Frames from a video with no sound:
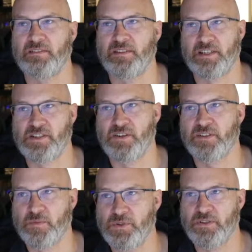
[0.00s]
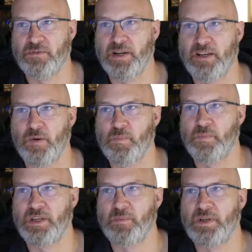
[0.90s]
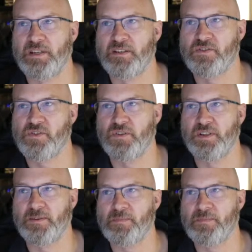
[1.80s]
like its own computer running Open PnP to control it.